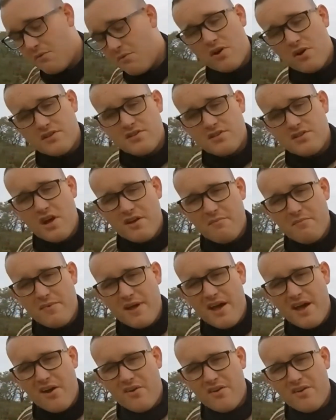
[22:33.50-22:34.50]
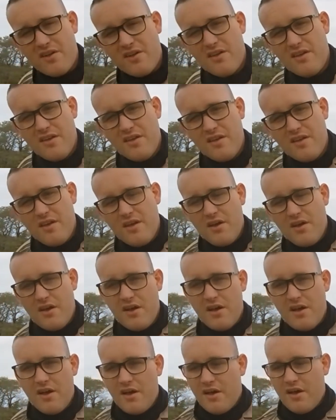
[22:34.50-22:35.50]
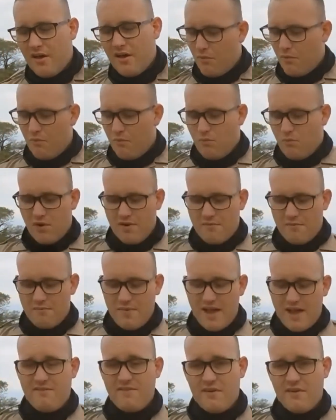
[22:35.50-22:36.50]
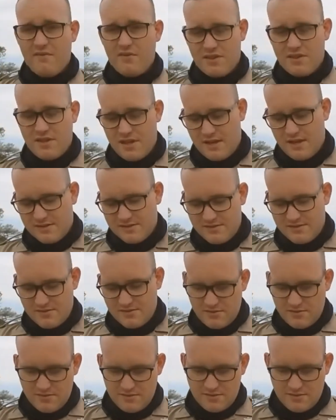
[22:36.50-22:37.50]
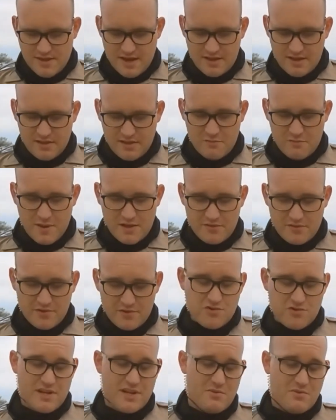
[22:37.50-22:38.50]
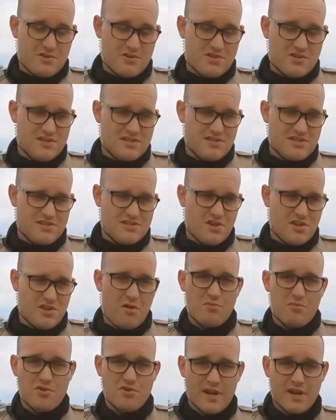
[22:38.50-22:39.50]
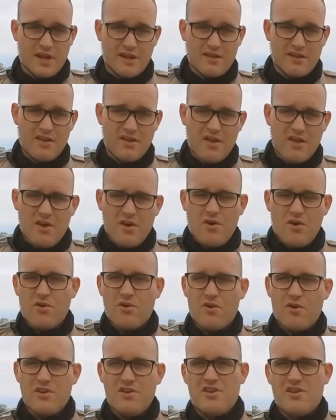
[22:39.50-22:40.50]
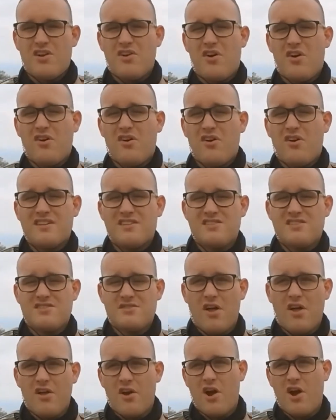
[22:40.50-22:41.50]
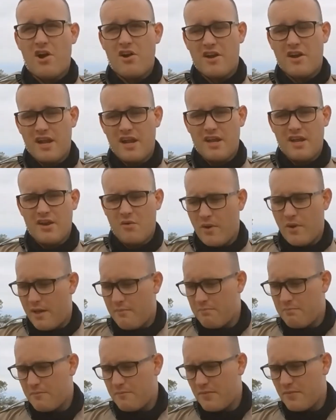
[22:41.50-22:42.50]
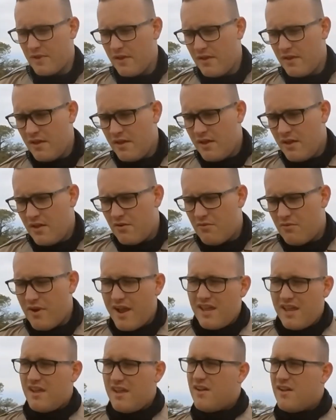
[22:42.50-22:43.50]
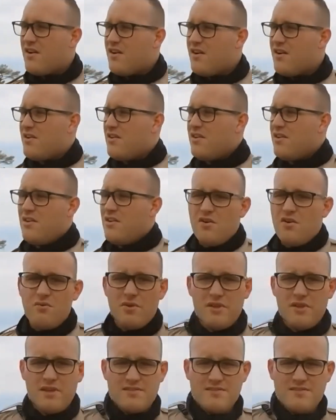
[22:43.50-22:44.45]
want to talk about one of my favorite things that I love about the tree, which is salt pruning, or you could call it salt hardening in a way. Right here, you don't really